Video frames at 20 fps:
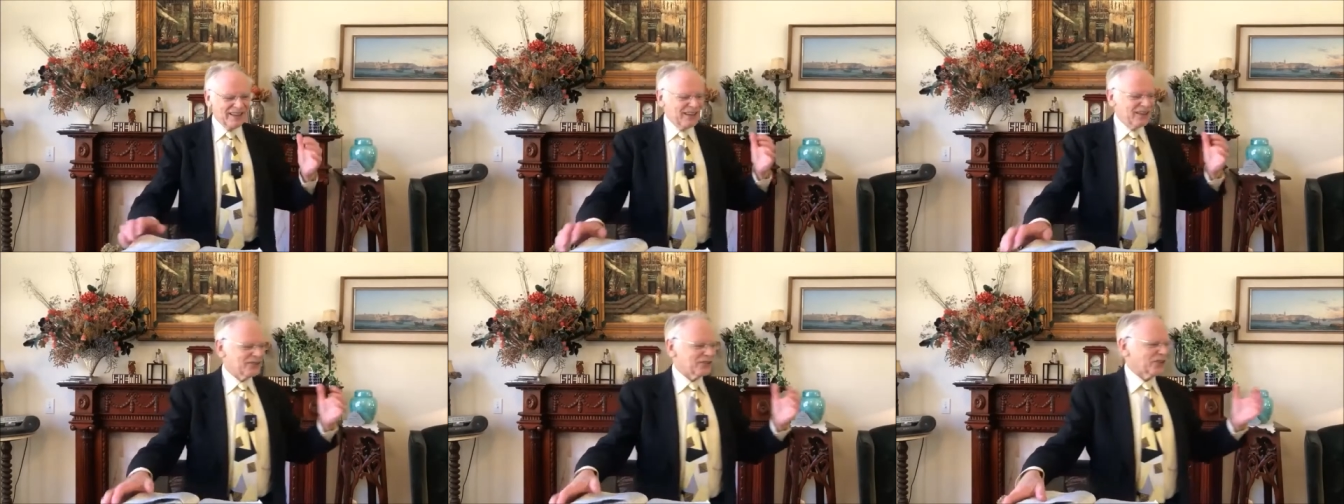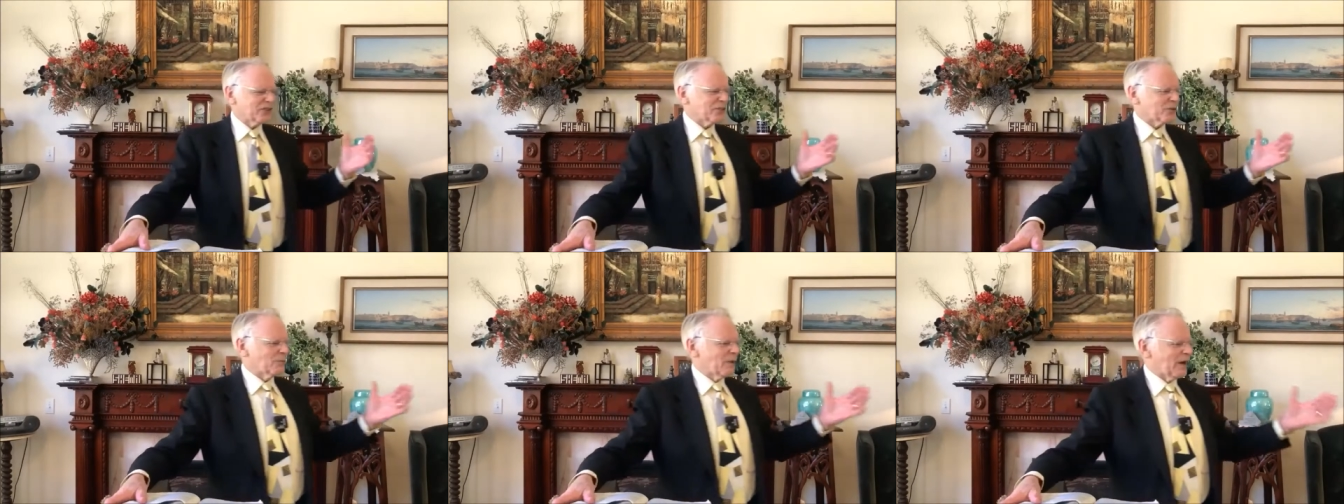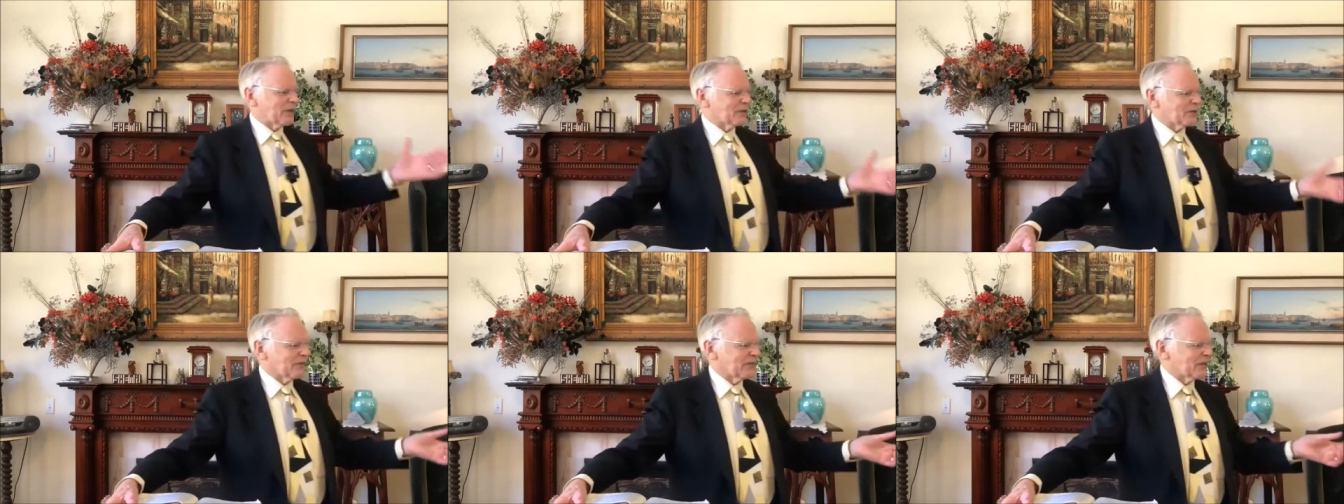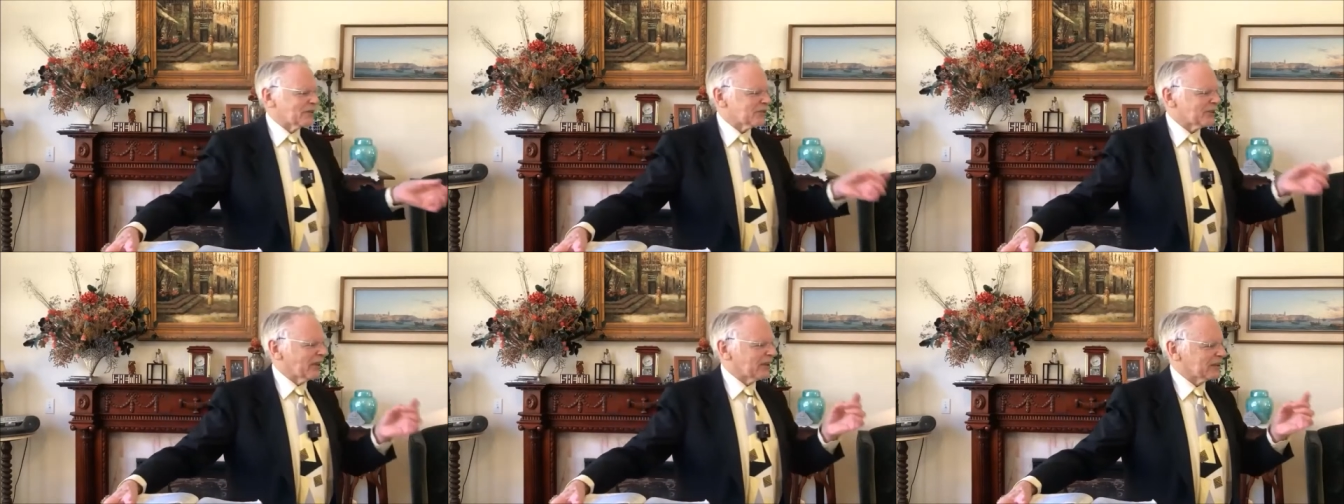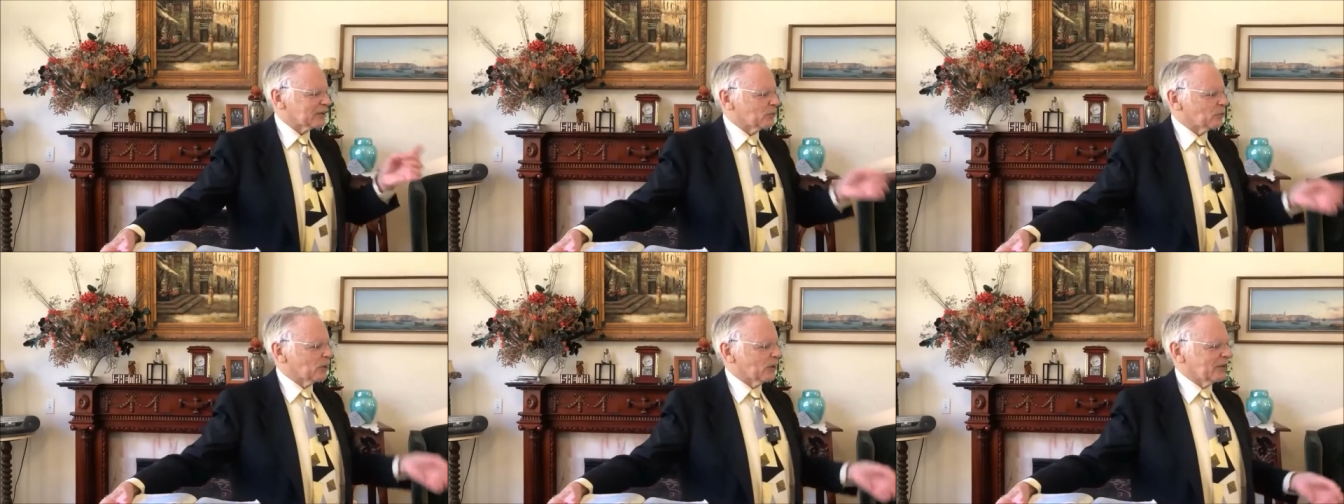It's just a matter of
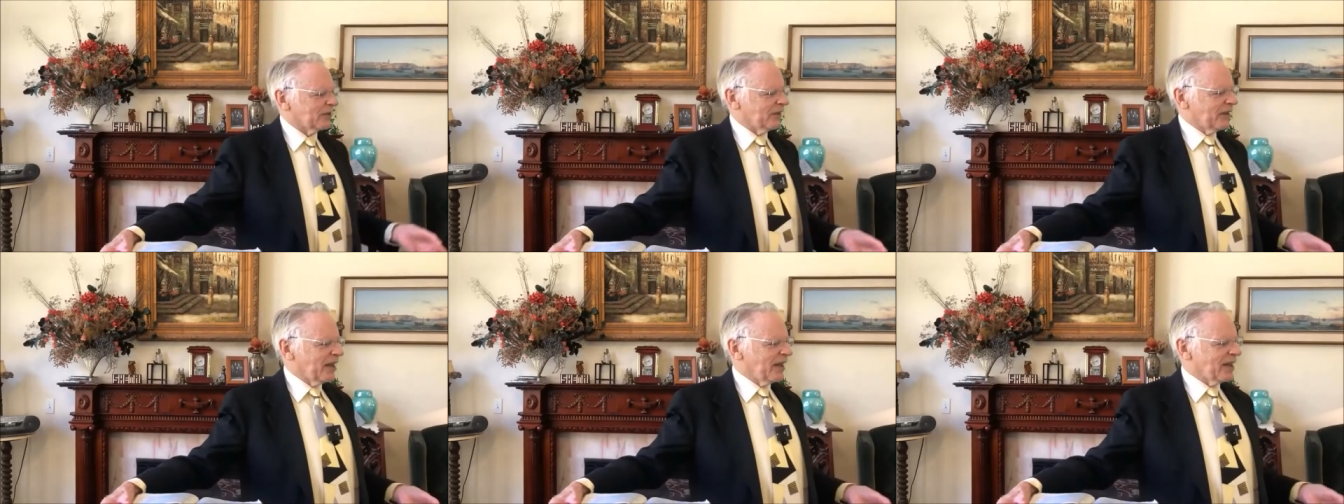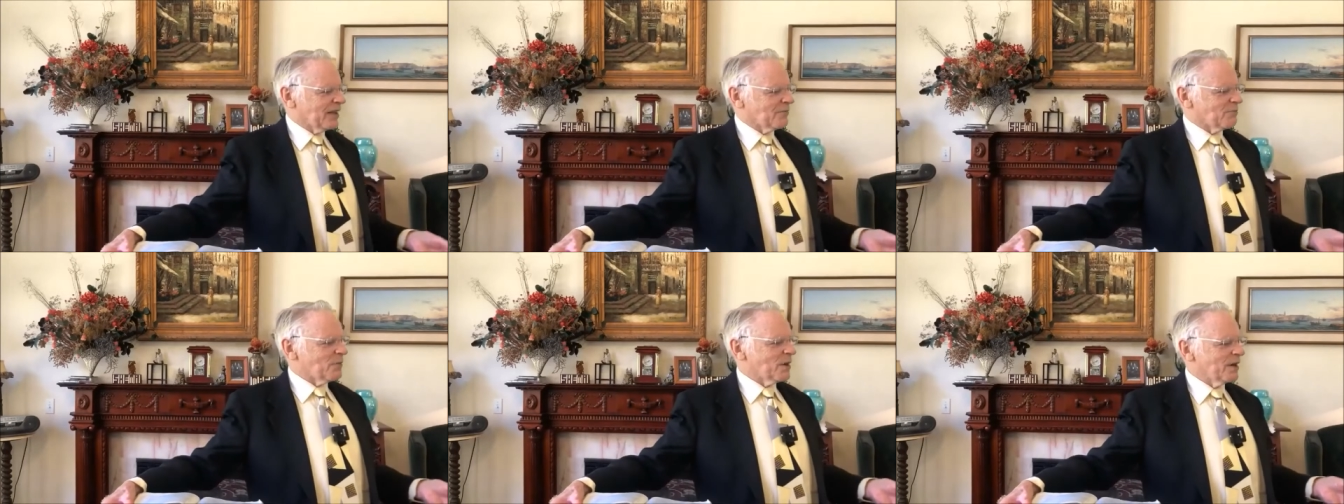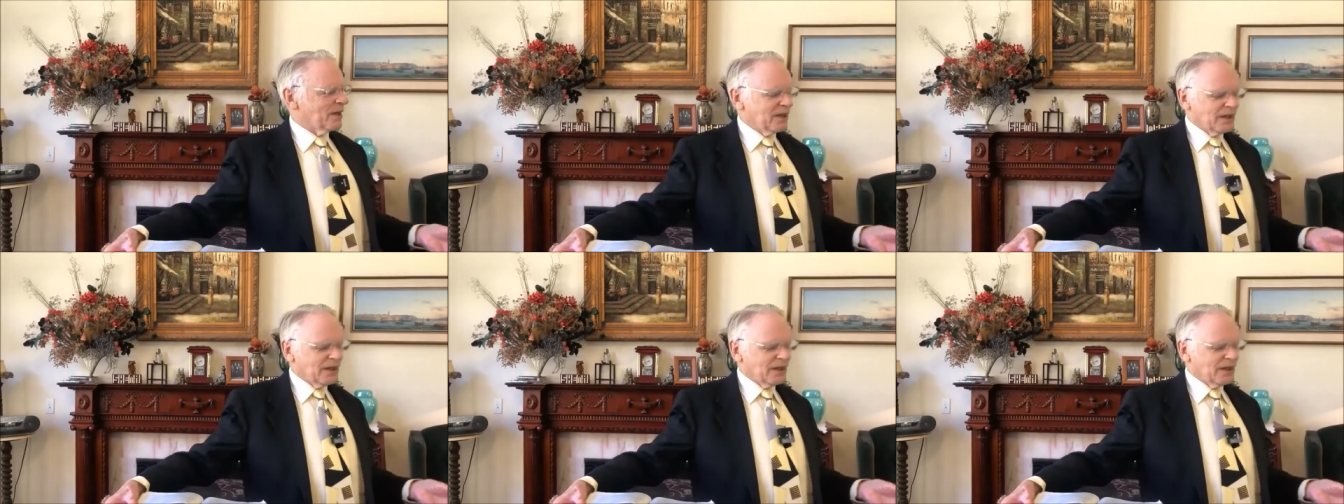understanding the word name